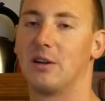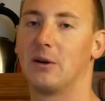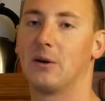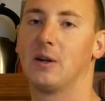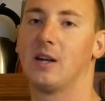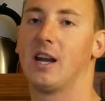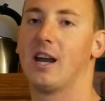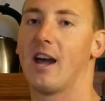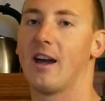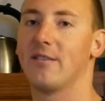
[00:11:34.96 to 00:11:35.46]

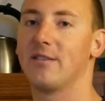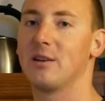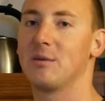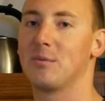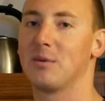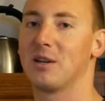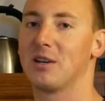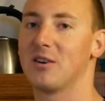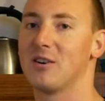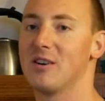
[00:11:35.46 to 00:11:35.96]
eat a heavy
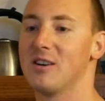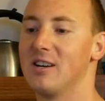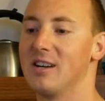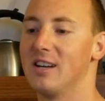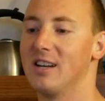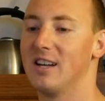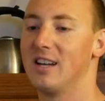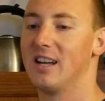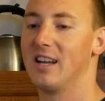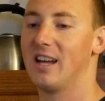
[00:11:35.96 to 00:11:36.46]
meal,
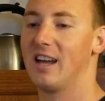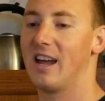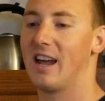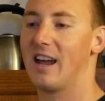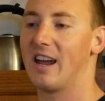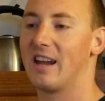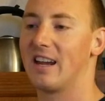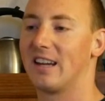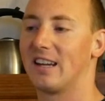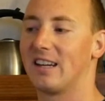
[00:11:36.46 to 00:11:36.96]

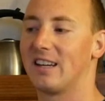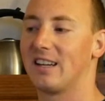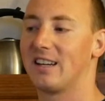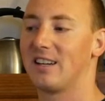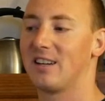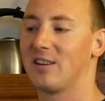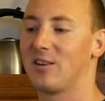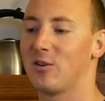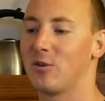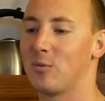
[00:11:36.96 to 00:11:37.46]

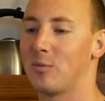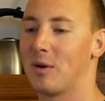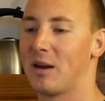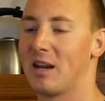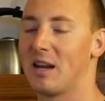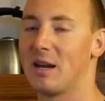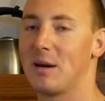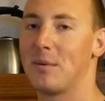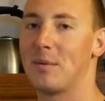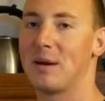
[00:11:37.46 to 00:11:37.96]
you
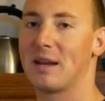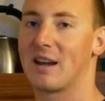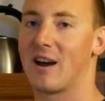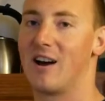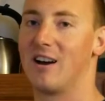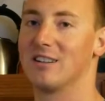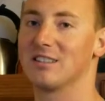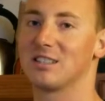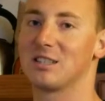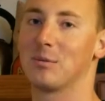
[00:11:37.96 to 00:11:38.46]
may be
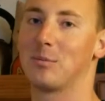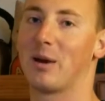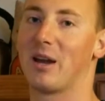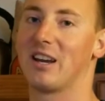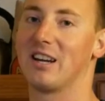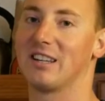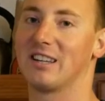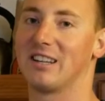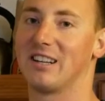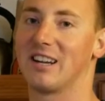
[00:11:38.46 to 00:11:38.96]

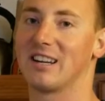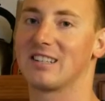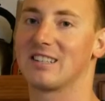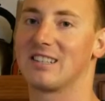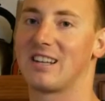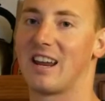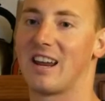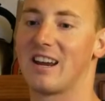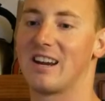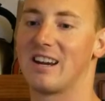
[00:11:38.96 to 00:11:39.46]
constipated the next
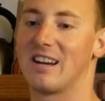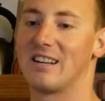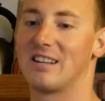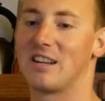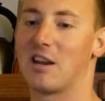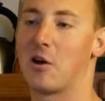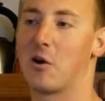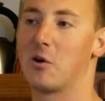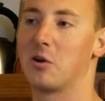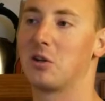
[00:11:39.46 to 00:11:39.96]
day
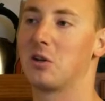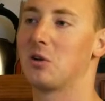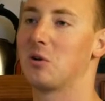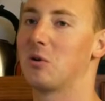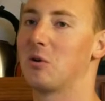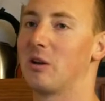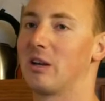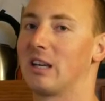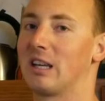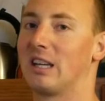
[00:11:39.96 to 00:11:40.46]
until
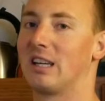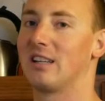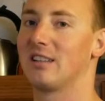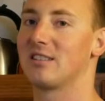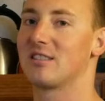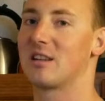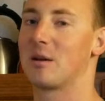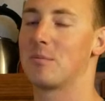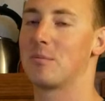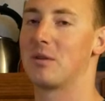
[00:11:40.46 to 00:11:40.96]
you like eat
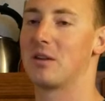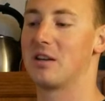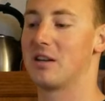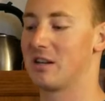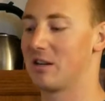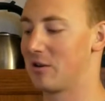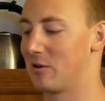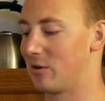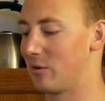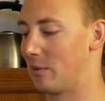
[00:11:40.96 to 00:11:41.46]

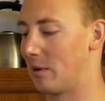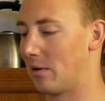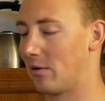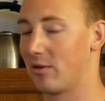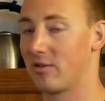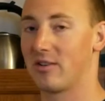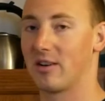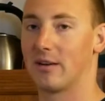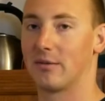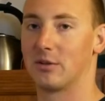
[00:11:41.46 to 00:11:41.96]
something, or maybe
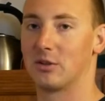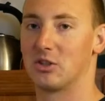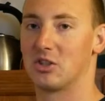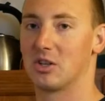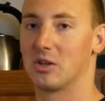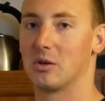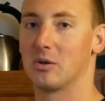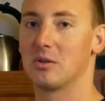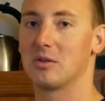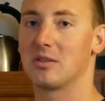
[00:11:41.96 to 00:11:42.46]
if you have a
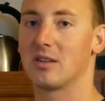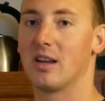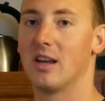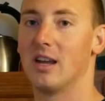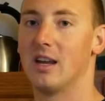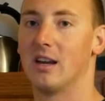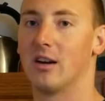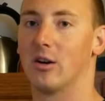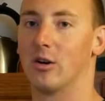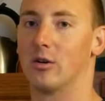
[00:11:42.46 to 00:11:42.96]
juice
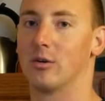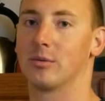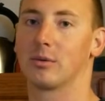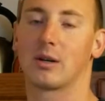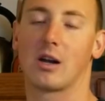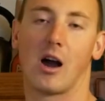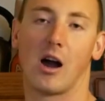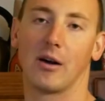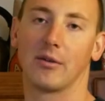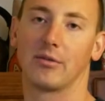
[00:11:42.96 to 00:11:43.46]
or
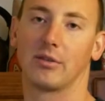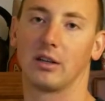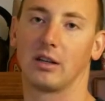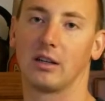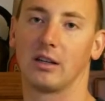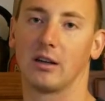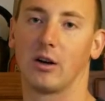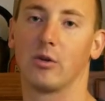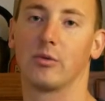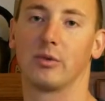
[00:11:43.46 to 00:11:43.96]

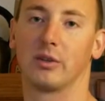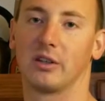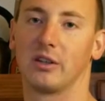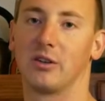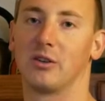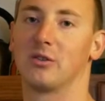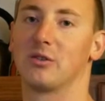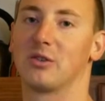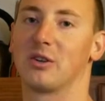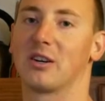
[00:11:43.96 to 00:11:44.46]
coffee. Hopefully you
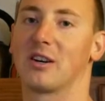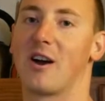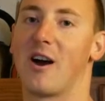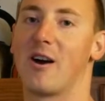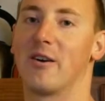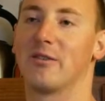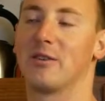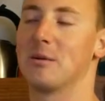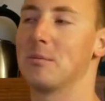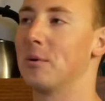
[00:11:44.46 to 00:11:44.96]
don't drink
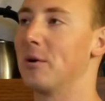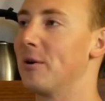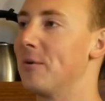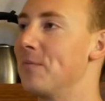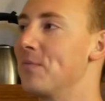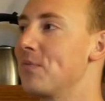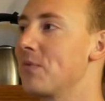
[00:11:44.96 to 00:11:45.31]
coffee, but